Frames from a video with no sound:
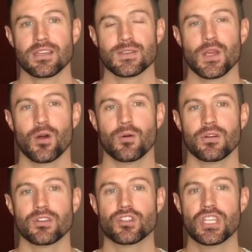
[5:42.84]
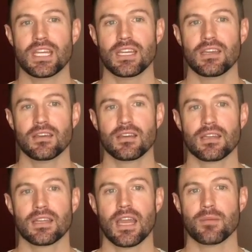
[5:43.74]
So G
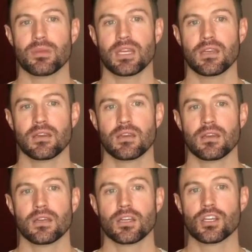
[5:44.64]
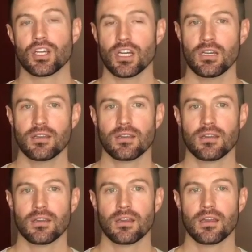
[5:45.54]
can be G
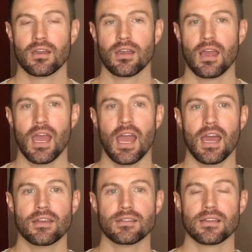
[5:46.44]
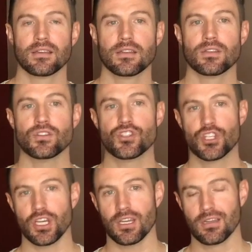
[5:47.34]
and
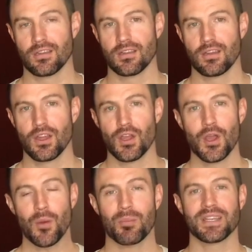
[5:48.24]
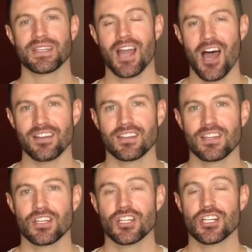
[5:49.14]
J, but not
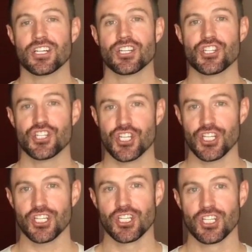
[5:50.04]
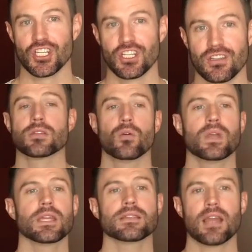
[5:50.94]
J. So we
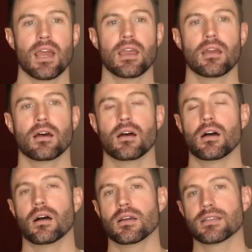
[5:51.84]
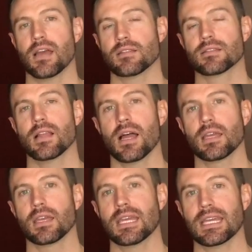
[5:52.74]
could say a sentence
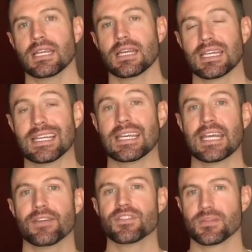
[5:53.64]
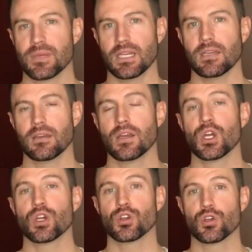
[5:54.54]
like, it gives me
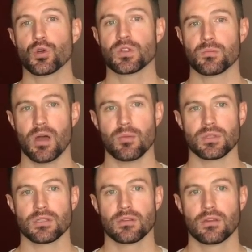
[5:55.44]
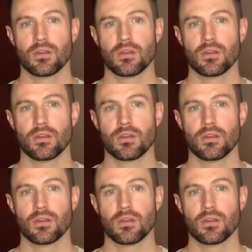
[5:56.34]
goosebumps,